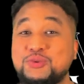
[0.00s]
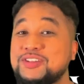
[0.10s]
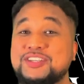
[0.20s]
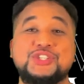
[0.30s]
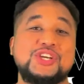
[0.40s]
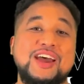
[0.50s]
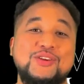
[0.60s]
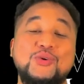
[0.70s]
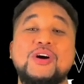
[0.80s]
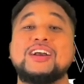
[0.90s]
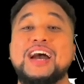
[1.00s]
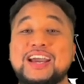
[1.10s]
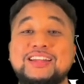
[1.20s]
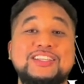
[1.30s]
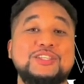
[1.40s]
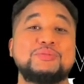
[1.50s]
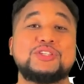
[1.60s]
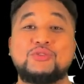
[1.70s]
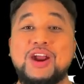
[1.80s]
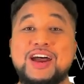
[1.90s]
to this channel, kindly
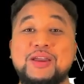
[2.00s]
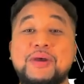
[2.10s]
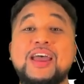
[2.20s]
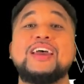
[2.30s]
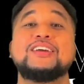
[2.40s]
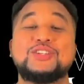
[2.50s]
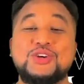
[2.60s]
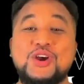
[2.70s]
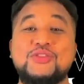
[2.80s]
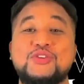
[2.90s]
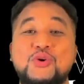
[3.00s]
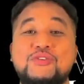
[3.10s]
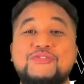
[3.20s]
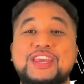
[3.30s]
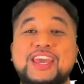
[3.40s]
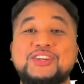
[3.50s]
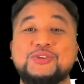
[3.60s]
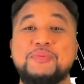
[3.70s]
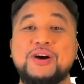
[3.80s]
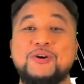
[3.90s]
subscribe and turn on the
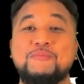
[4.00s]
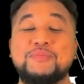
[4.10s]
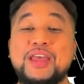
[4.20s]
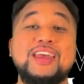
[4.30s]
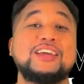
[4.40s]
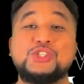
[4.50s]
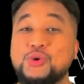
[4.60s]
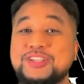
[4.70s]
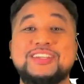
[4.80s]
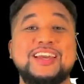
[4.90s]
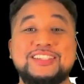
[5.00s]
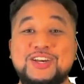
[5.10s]
notification bell. Enjoy today's